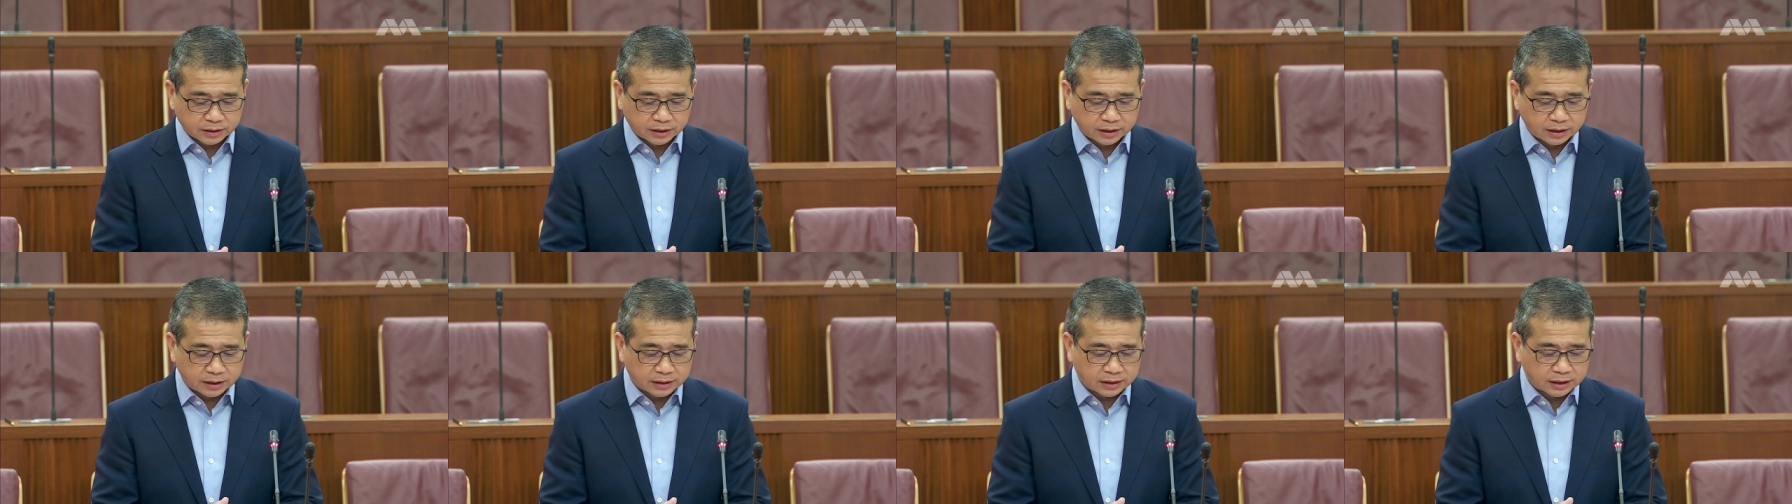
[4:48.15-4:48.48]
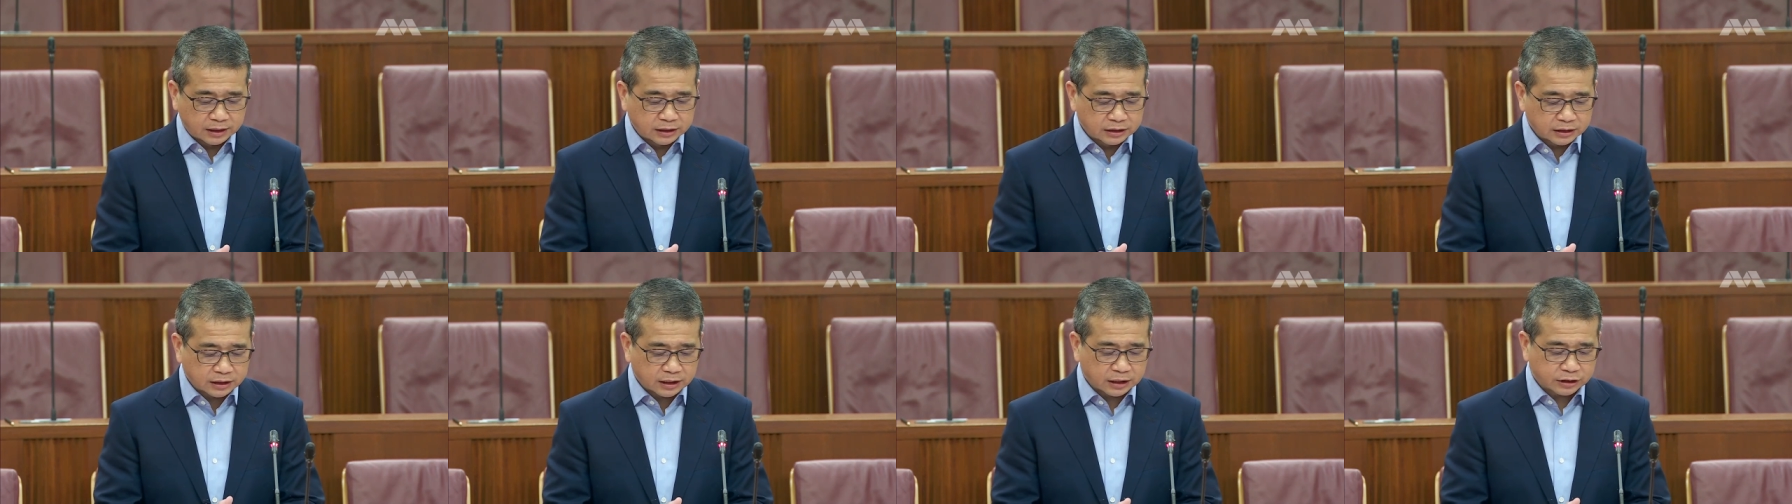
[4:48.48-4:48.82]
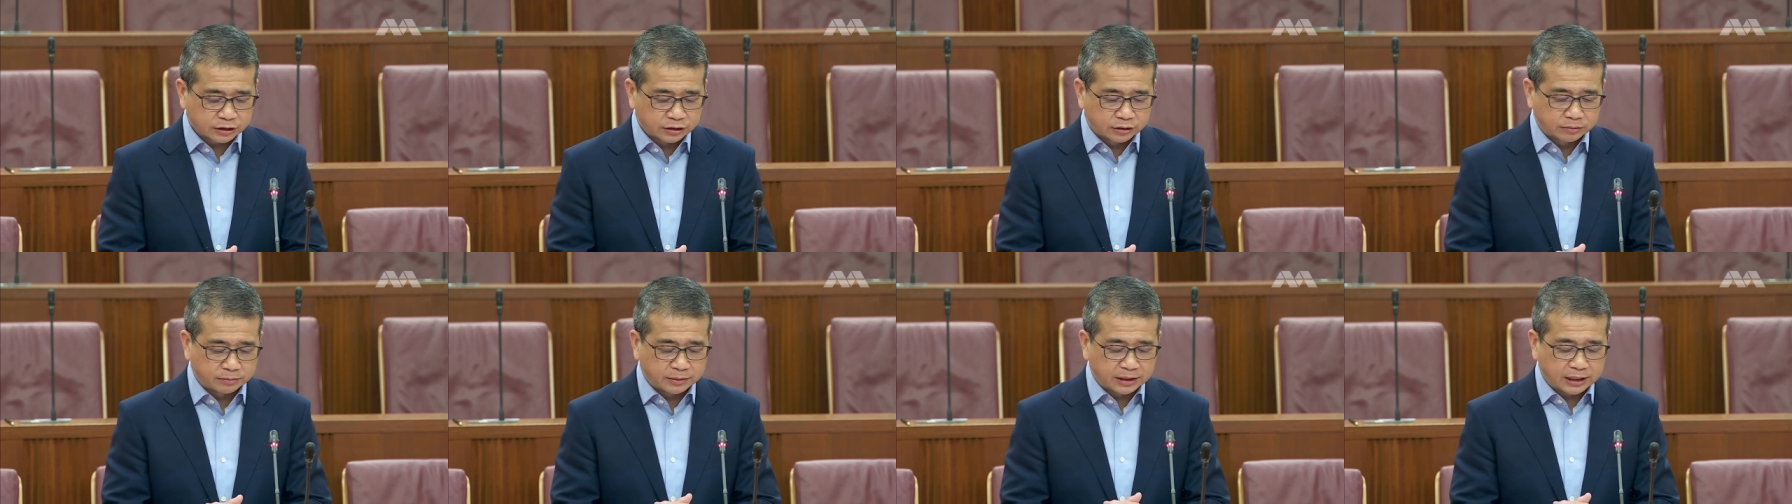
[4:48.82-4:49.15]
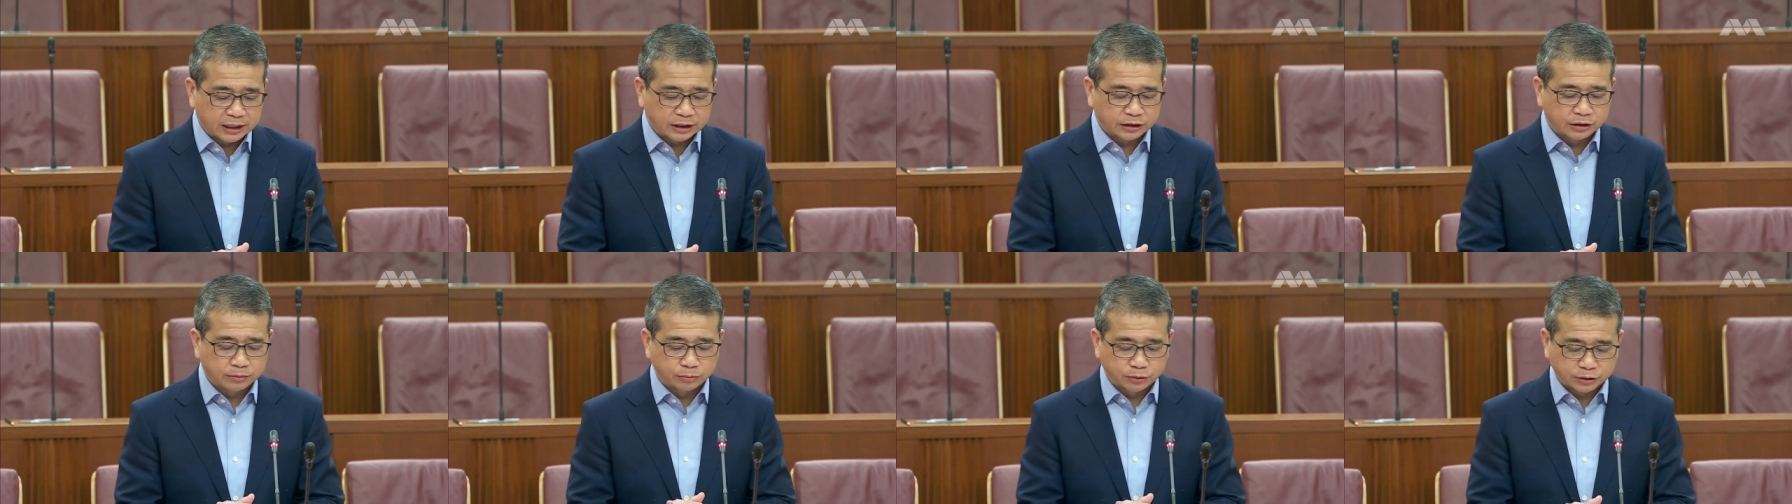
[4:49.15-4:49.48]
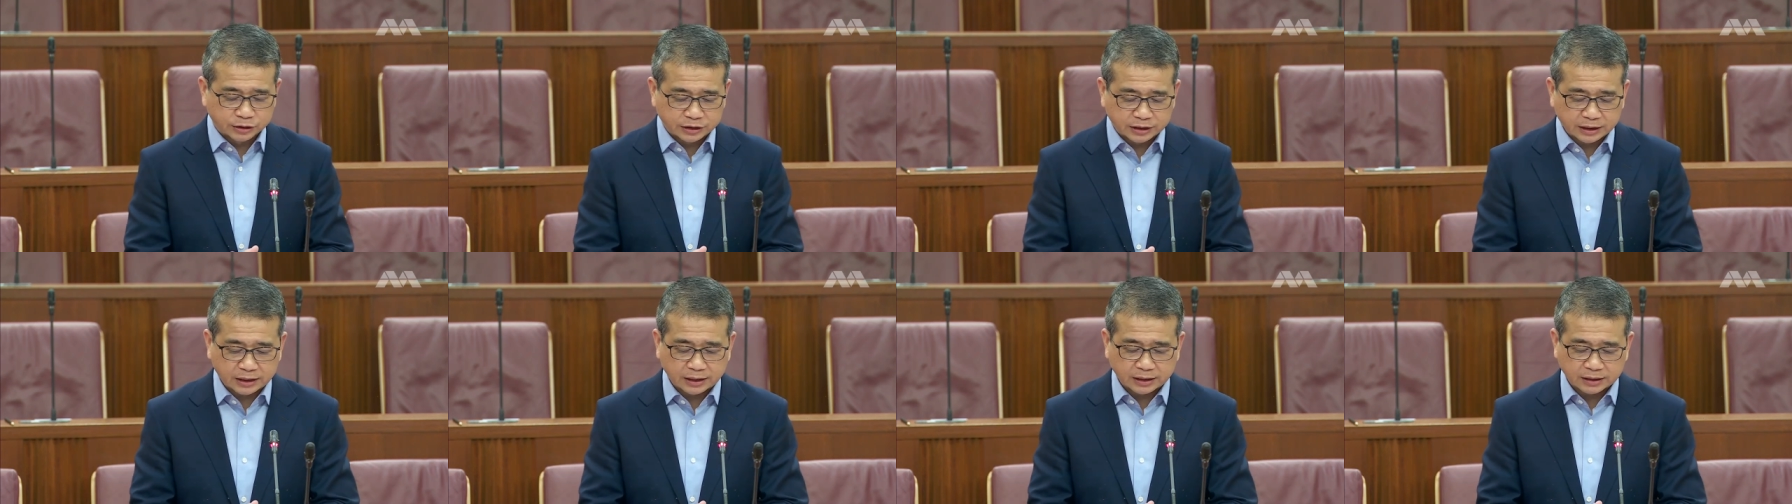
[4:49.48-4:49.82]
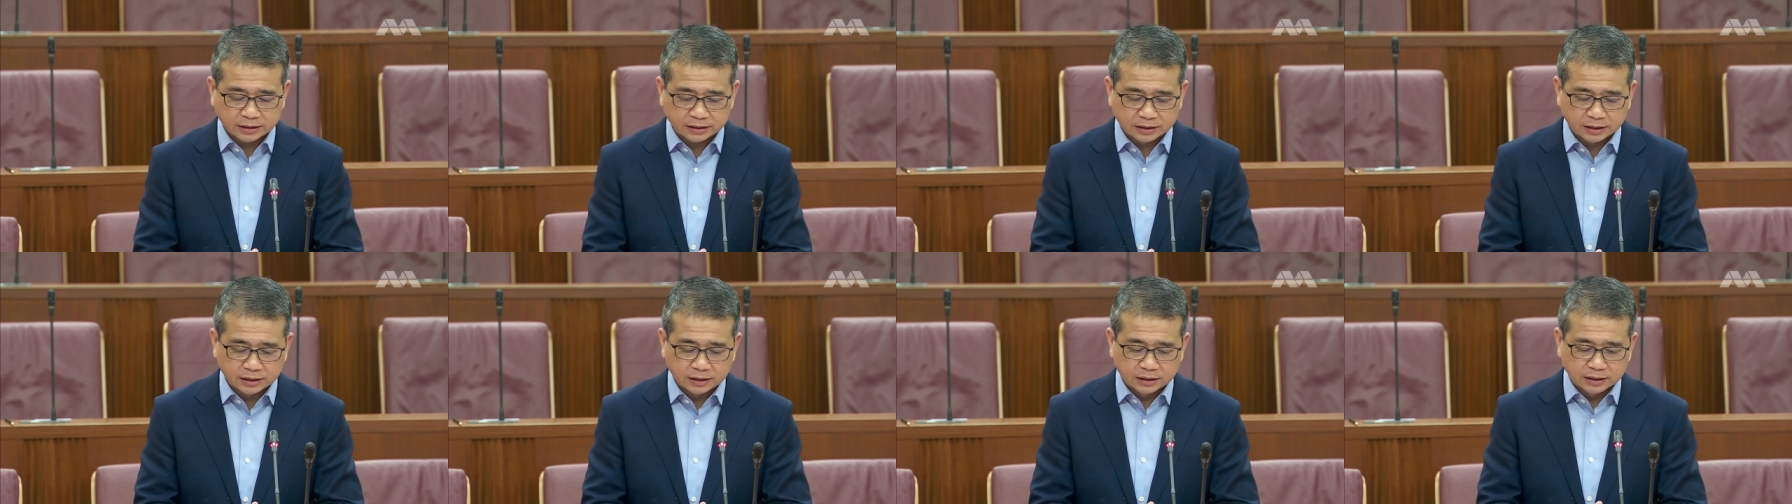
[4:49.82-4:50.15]
in international mediation
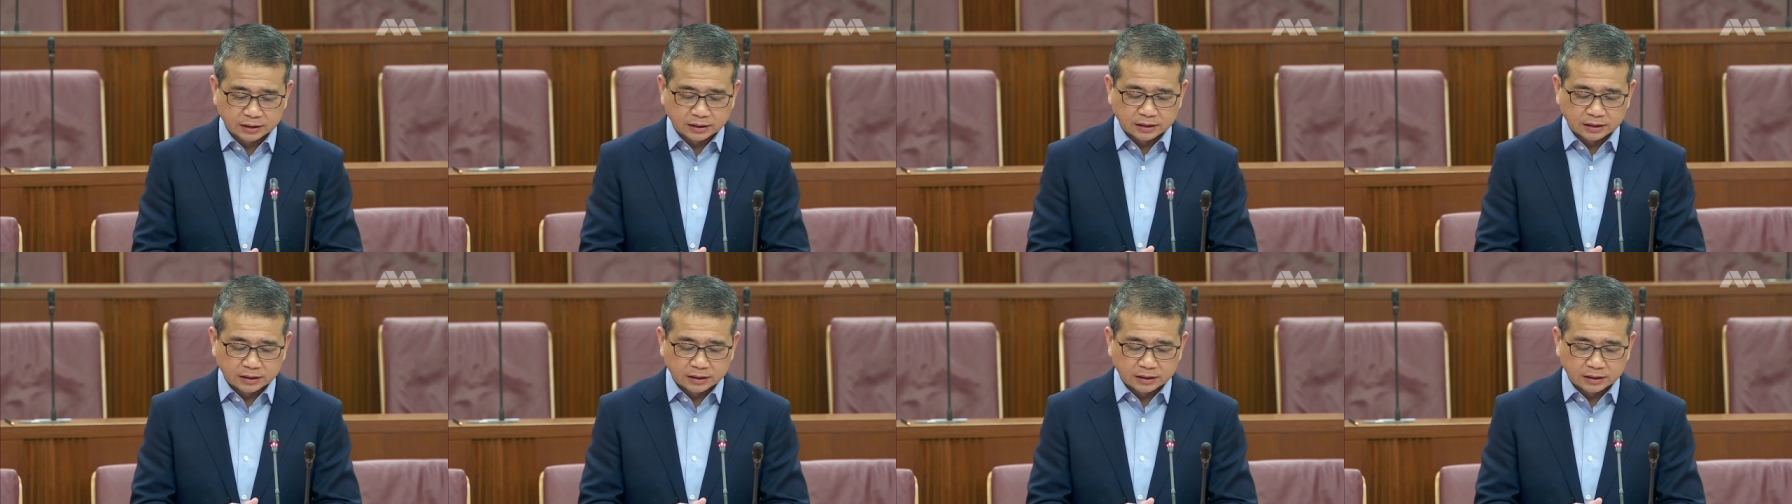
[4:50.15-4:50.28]
proceedings